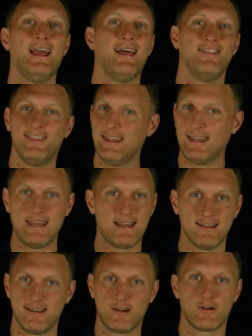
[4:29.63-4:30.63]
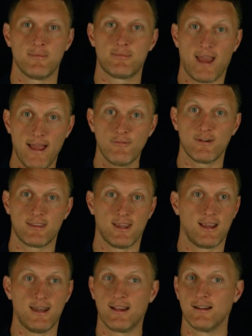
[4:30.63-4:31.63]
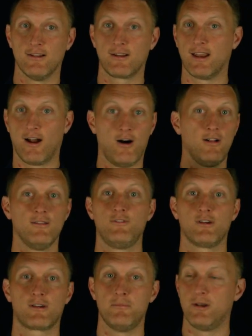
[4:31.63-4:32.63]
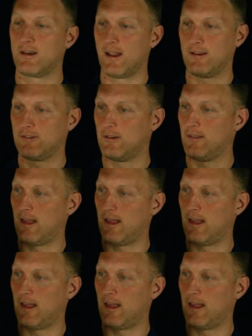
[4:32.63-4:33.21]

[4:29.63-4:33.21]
And then he can decrypt everything and he can look at all of your communication